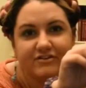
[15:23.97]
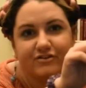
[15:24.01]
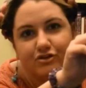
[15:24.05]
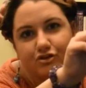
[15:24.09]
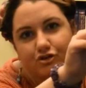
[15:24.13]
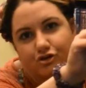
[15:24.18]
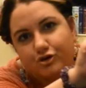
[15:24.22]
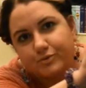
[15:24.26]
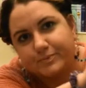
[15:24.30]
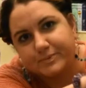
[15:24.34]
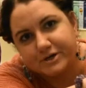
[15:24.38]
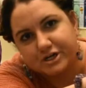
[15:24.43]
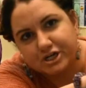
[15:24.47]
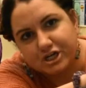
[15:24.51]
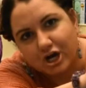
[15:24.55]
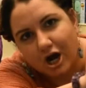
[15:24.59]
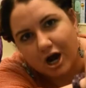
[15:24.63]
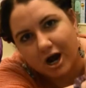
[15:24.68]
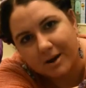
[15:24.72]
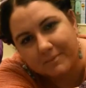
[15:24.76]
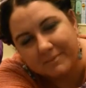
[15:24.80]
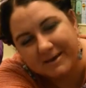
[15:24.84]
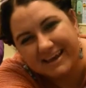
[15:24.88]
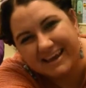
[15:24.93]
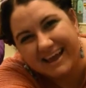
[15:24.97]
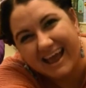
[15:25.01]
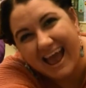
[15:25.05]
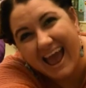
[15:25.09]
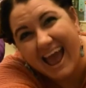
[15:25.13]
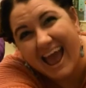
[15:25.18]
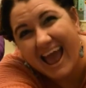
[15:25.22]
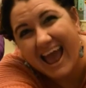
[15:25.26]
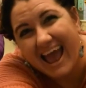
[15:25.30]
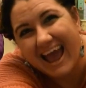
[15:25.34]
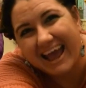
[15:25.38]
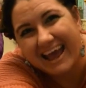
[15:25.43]
super charming,
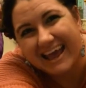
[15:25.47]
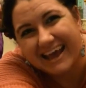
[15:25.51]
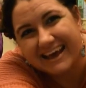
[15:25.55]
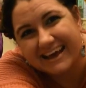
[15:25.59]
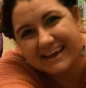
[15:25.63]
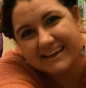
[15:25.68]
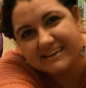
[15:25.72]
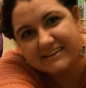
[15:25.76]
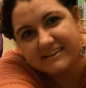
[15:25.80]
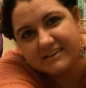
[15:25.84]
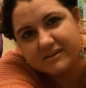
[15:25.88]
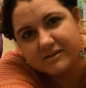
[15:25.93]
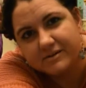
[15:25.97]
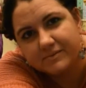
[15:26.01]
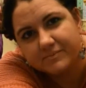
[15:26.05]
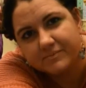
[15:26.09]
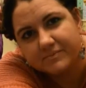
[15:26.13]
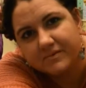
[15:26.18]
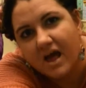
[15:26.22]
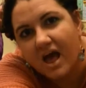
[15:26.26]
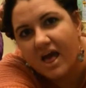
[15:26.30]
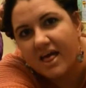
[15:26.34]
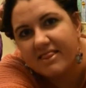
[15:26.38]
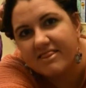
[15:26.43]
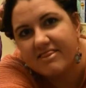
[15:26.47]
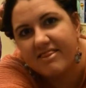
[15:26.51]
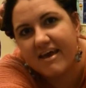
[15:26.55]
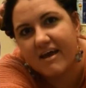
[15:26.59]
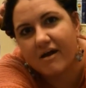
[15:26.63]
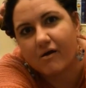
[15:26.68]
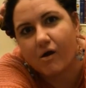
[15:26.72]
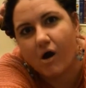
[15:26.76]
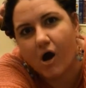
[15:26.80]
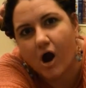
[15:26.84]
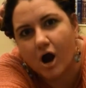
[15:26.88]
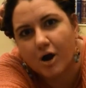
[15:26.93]
and there
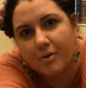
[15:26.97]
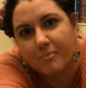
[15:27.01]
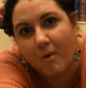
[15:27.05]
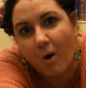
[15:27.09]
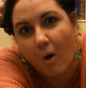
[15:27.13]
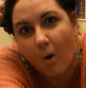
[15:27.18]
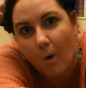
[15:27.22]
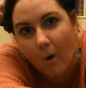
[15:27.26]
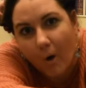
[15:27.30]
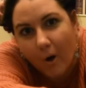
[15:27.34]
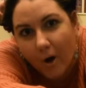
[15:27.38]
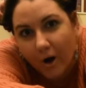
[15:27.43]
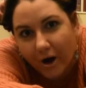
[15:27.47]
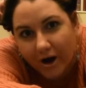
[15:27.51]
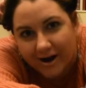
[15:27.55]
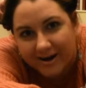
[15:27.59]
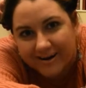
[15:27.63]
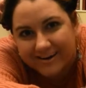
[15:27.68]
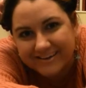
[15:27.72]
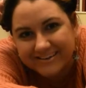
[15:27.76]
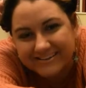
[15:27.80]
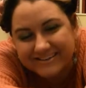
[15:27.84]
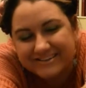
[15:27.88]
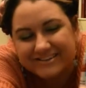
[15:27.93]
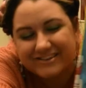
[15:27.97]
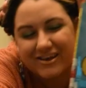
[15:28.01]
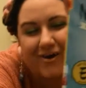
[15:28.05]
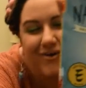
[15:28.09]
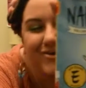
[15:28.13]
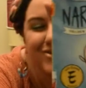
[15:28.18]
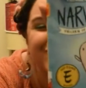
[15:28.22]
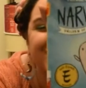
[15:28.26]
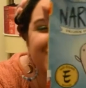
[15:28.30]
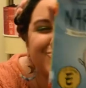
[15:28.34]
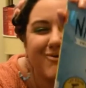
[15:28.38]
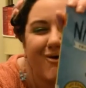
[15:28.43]
are more. So
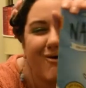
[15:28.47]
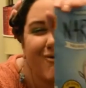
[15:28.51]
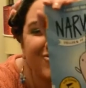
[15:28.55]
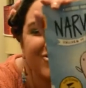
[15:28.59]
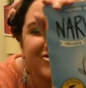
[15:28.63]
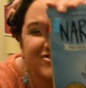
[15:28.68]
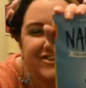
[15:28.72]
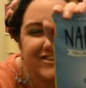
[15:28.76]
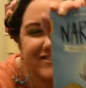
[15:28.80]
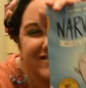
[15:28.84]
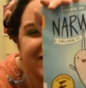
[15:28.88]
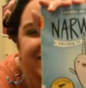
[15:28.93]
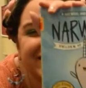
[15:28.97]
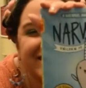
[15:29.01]
you won't just